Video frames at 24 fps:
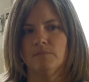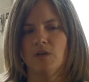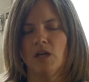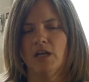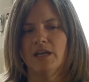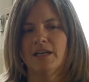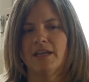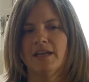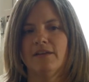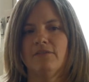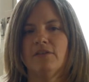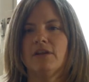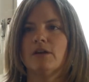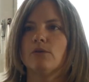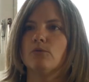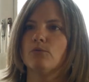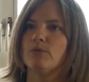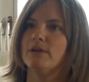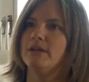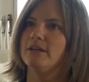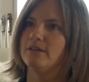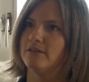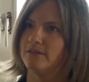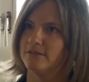of giving a
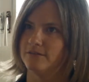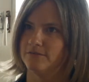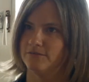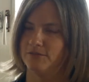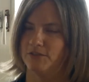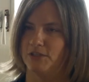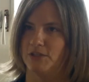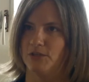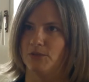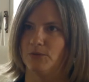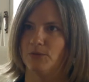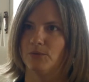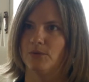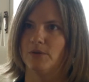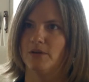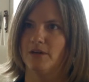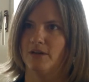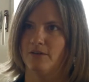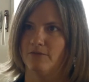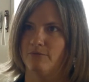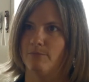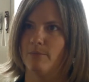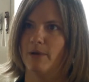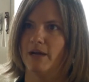real view
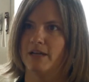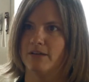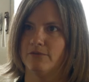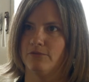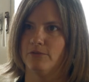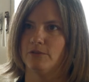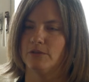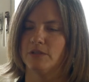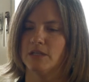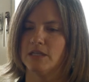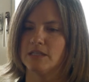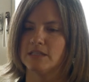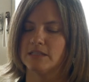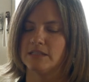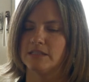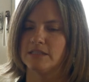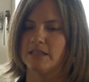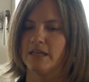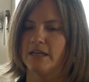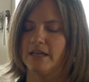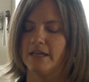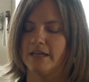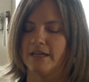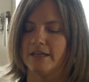of mindfulness.
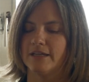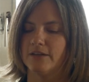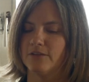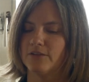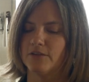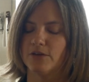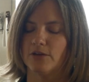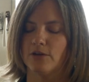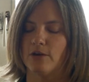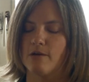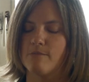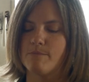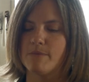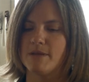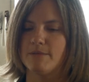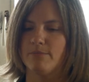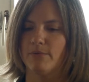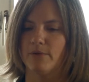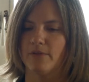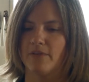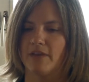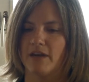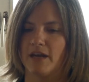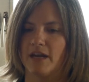I know there are
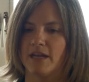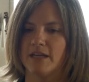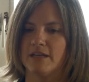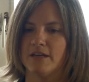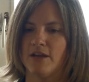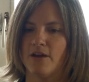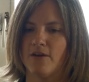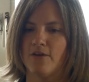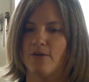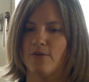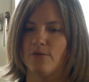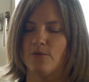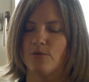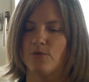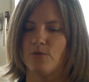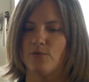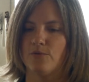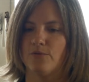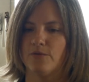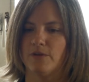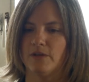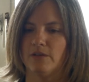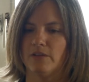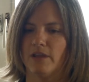people that I know who
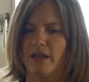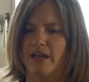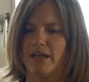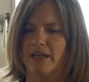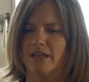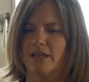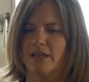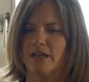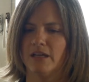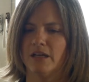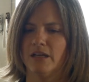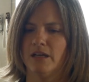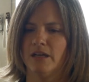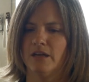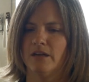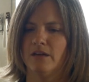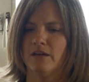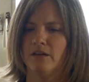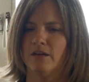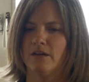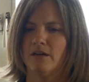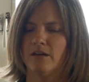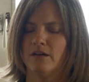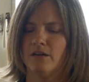feel like
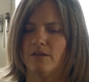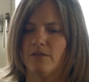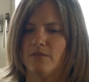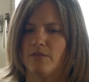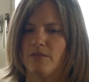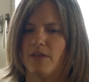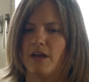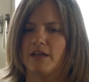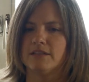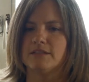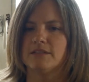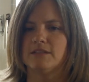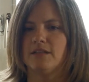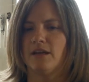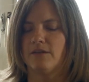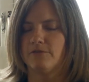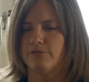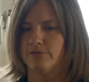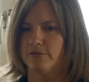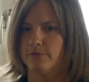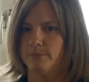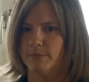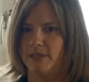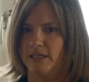that's
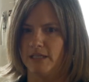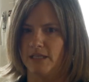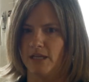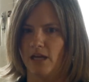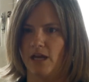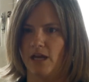not for me.